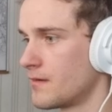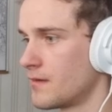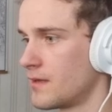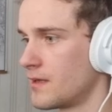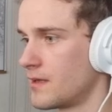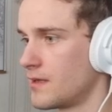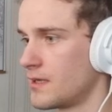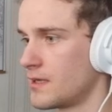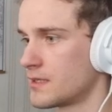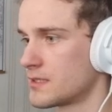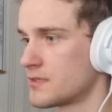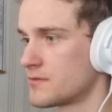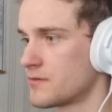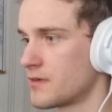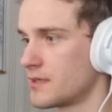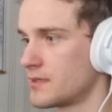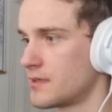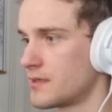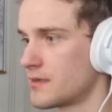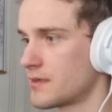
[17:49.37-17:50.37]
let's try
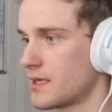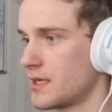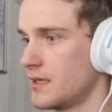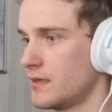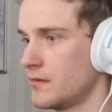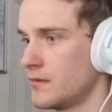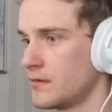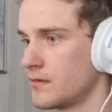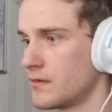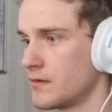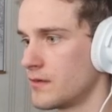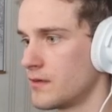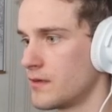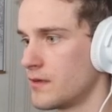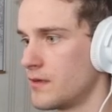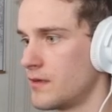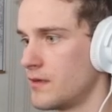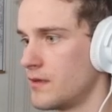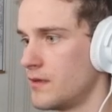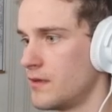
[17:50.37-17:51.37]
that again.
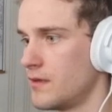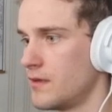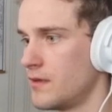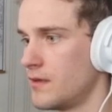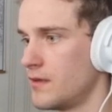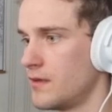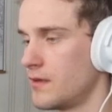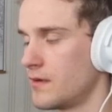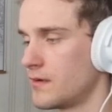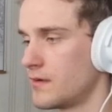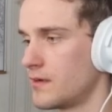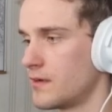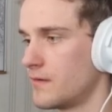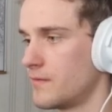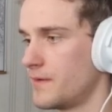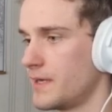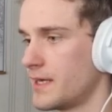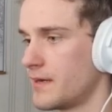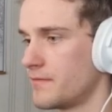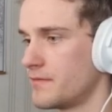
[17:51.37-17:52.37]
Now
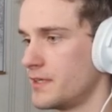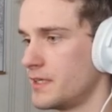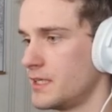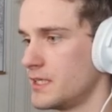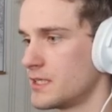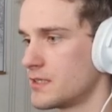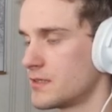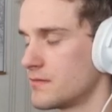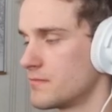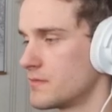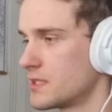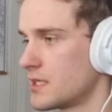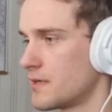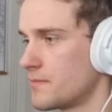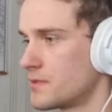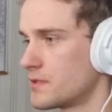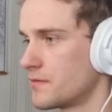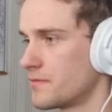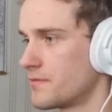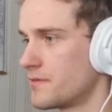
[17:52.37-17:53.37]
we have these
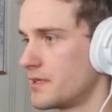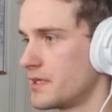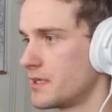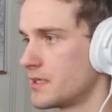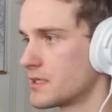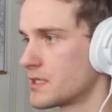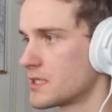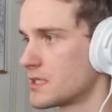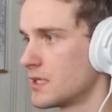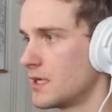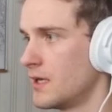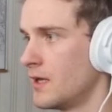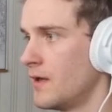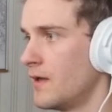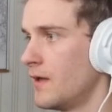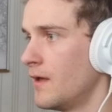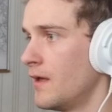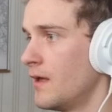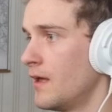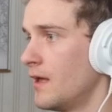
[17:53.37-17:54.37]
types of things.
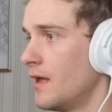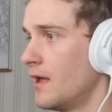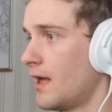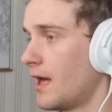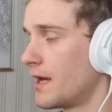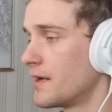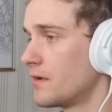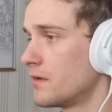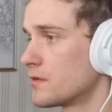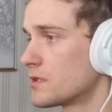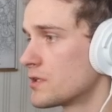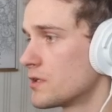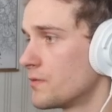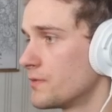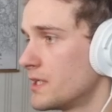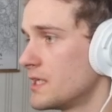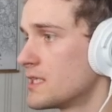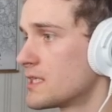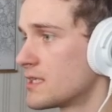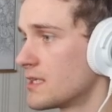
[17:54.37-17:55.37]
And also
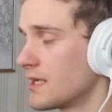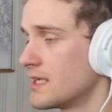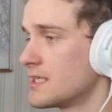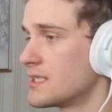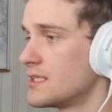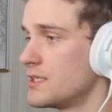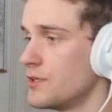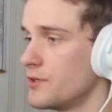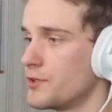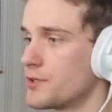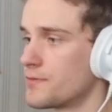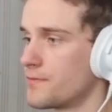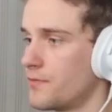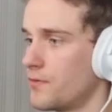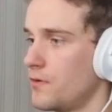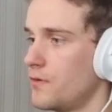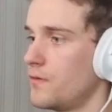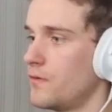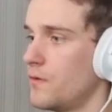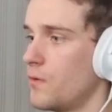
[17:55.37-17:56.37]
this is
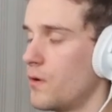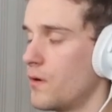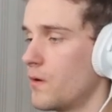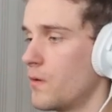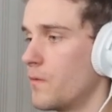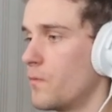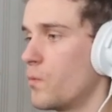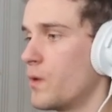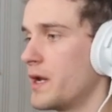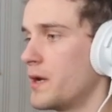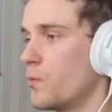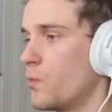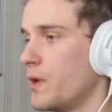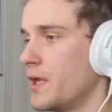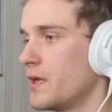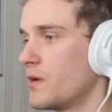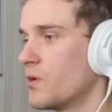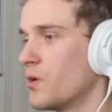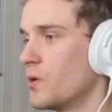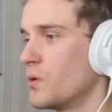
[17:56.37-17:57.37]
useful when
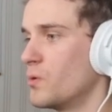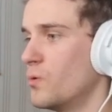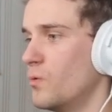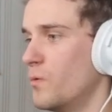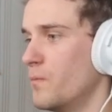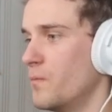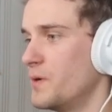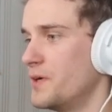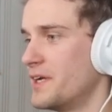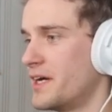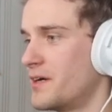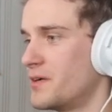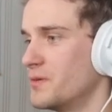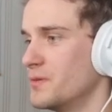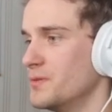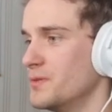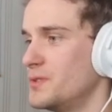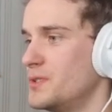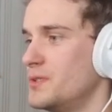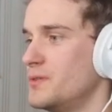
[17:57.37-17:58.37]
we go
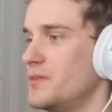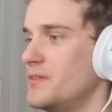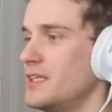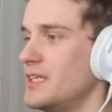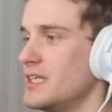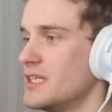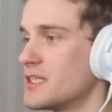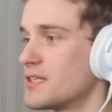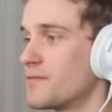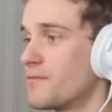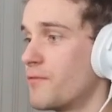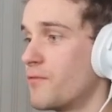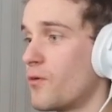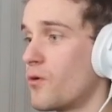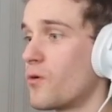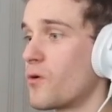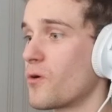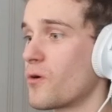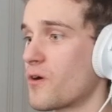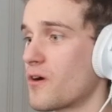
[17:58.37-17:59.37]
down to these
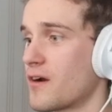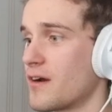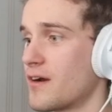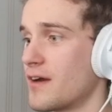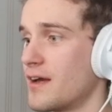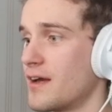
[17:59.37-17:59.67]
4